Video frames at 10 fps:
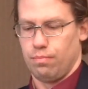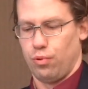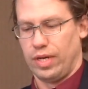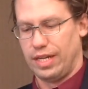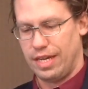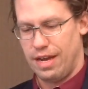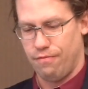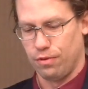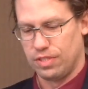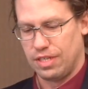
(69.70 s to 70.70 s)
breeding
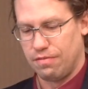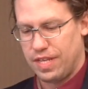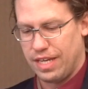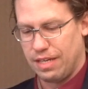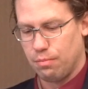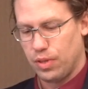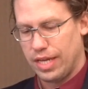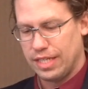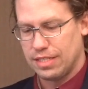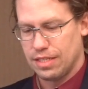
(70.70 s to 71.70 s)
efforts that have taken
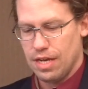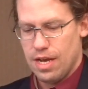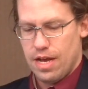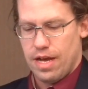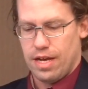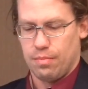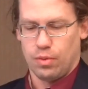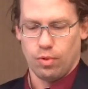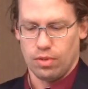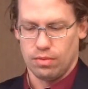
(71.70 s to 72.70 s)
place. But
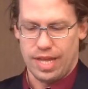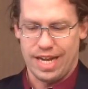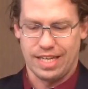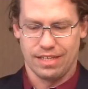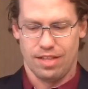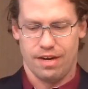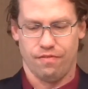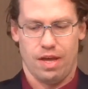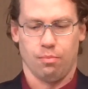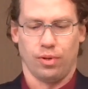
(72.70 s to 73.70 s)
we're lacking a lot of
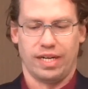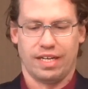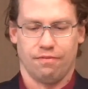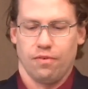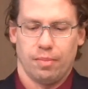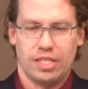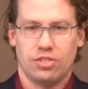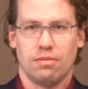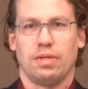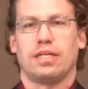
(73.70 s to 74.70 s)
that breeding
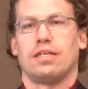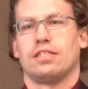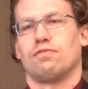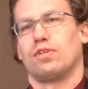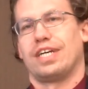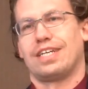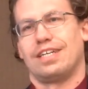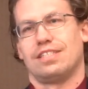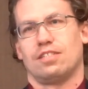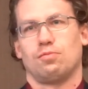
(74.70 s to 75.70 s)
information because for
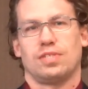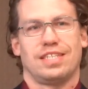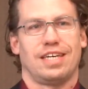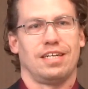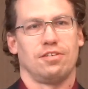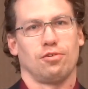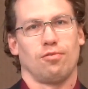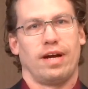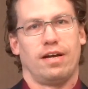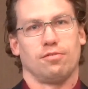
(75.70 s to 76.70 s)
decades this was done
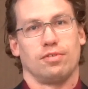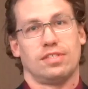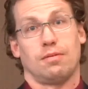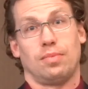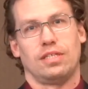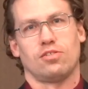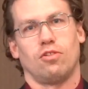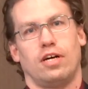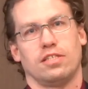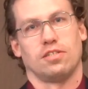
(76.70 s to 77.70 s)
underground or in somebody's
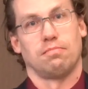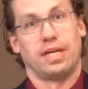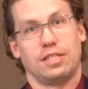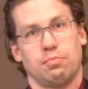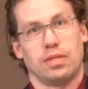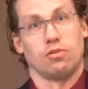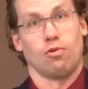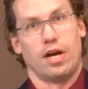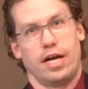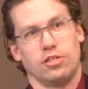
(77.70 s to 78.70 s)
closet, basement,
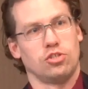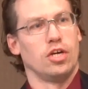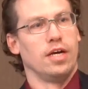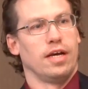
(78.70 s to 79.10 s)
garage,